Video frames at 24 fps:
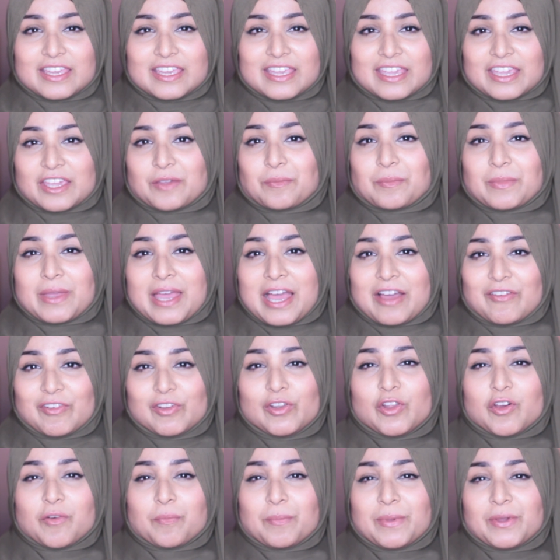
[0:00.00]
it can have a
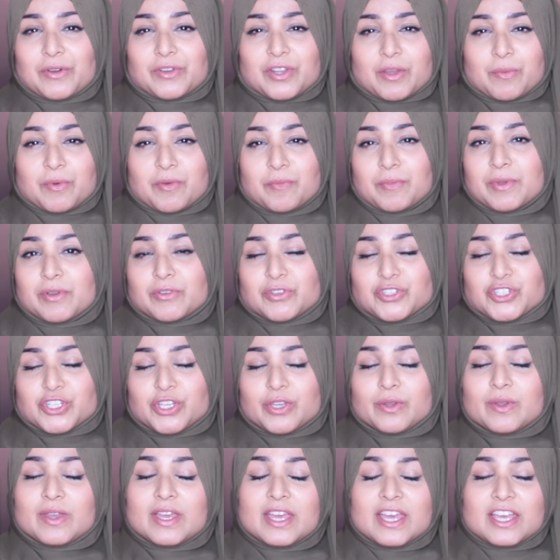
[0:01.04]
lot of build up of
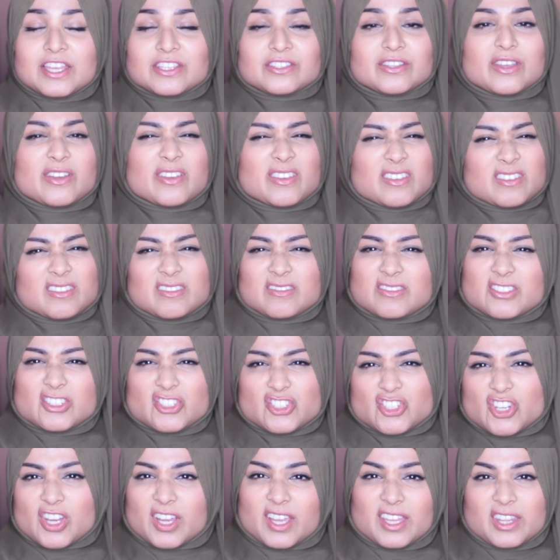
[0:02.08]
mildew, so
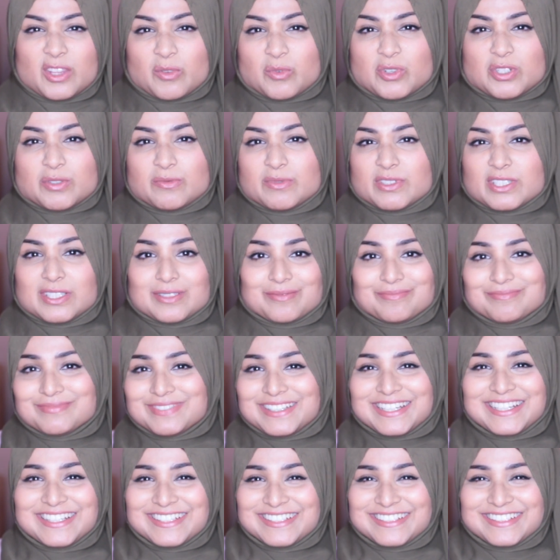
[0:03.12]
just chuck it in the washing machine.
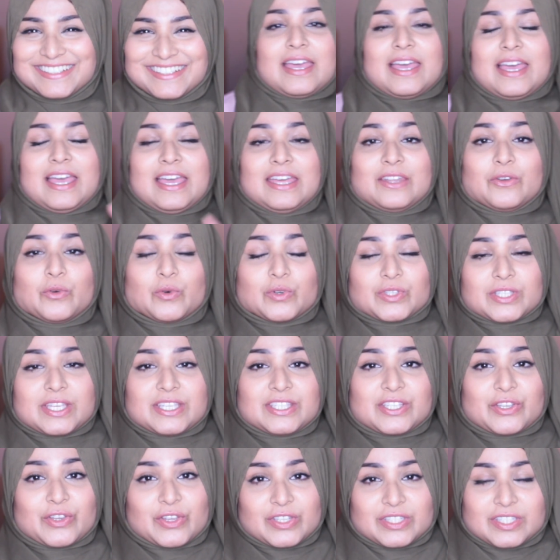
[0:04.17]
And also
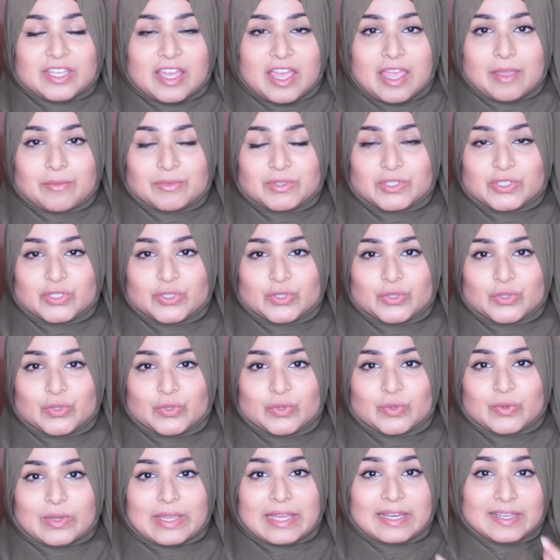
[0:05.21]
it's a good time
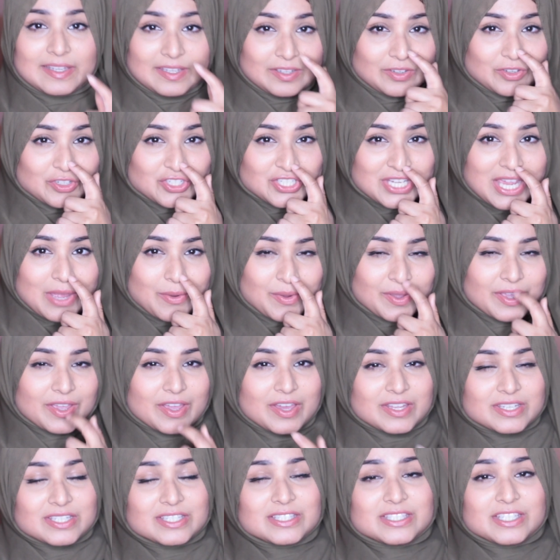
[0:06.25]
to clean your shower
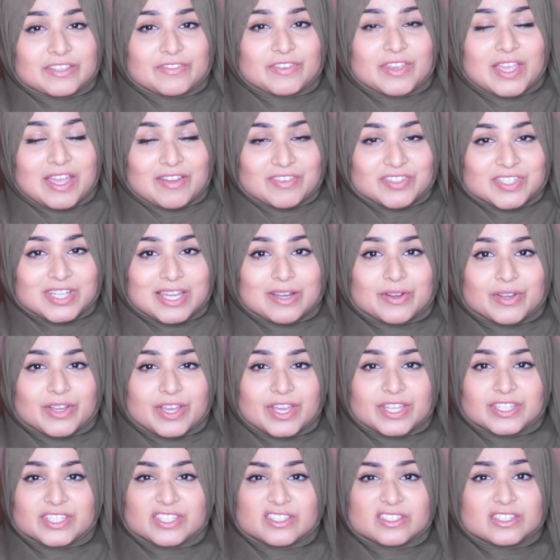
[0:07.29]
curtains. If you have shower
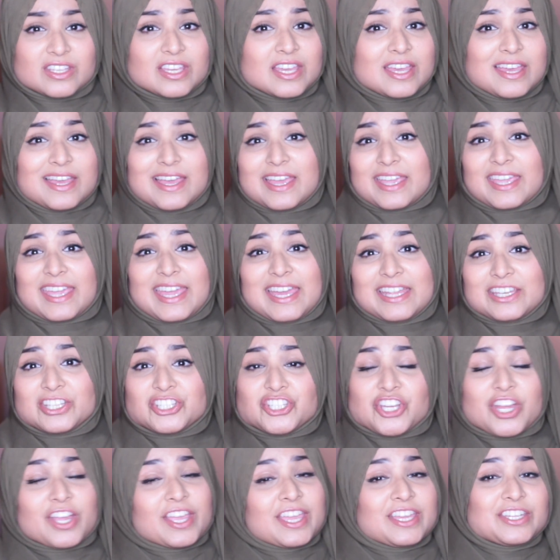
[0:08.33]
curtains, again,
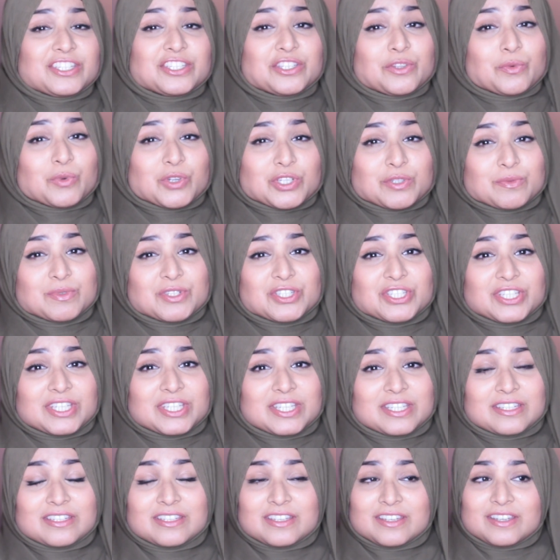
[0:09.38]
chuck it into the washing
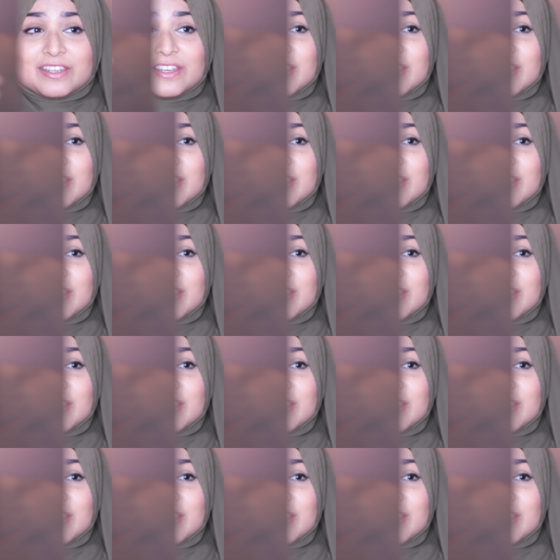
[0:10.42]
machine.